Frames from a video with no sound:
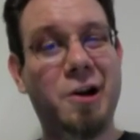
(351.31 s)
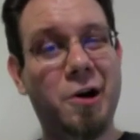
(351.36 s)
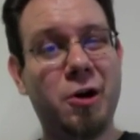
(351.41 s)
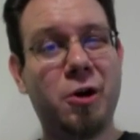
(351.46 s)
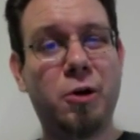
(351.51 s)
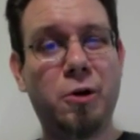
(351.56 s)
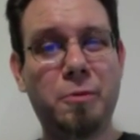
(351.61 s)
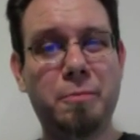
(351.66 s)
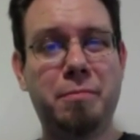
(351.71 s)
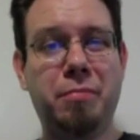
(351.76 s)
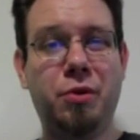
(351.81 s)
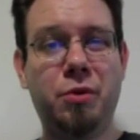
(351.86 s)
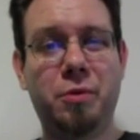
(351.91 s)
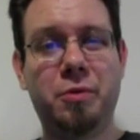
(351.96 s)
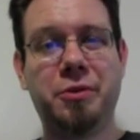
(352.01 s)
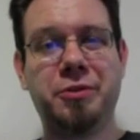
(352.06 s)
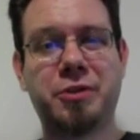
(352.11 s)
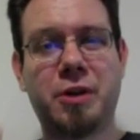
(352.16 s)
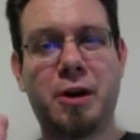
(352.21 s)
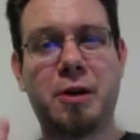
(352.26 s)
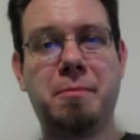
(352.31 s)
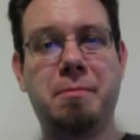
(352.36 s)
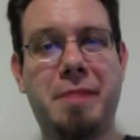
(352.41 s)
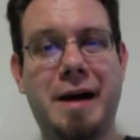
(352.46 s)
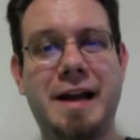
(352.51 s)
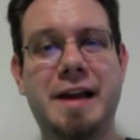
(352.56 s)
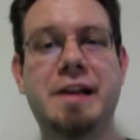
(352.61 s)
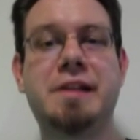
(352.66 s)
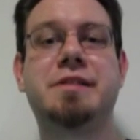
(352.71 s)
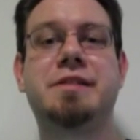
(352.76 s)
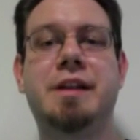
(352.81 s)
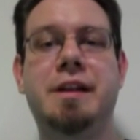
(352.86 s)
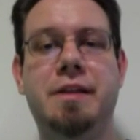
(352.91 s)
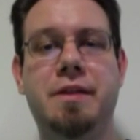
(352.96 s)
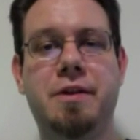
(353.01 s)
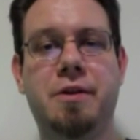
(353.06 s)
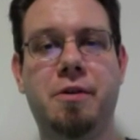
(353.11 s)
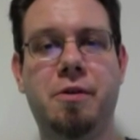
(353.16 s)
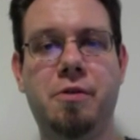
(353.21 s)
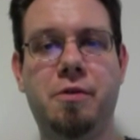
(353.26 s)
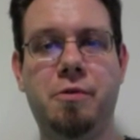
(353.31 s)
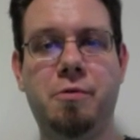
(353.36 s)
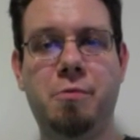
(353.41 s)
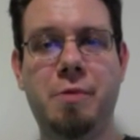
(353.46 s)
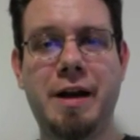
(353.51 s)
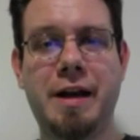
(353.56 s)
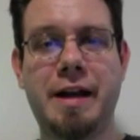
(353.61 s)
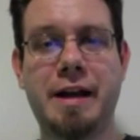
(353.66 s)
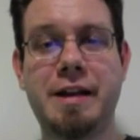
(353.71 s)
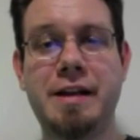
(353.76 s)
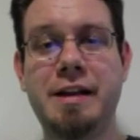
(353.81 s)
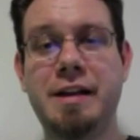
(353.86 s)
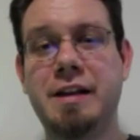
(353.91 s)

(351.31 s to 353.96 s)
all polls are biased in their own way.